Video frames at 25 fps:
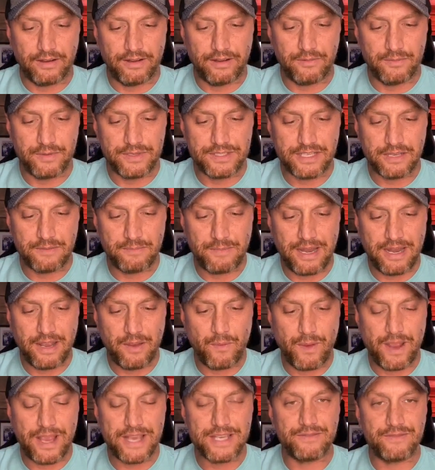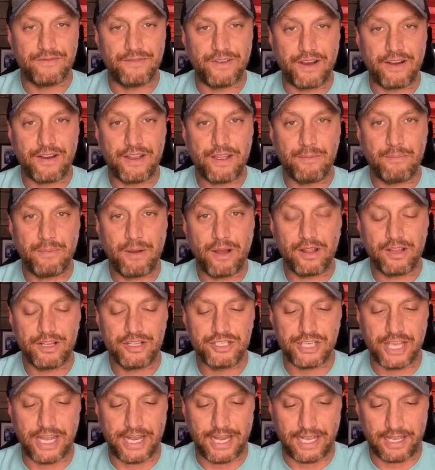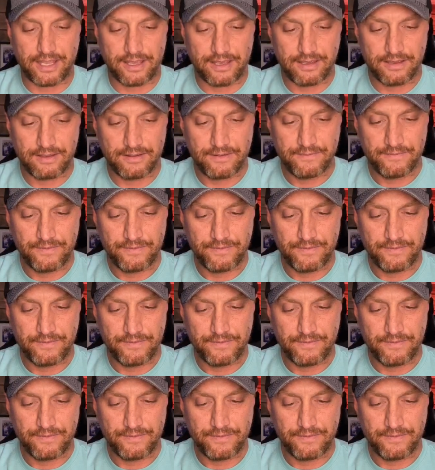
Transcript: and was in many ways very apologetic.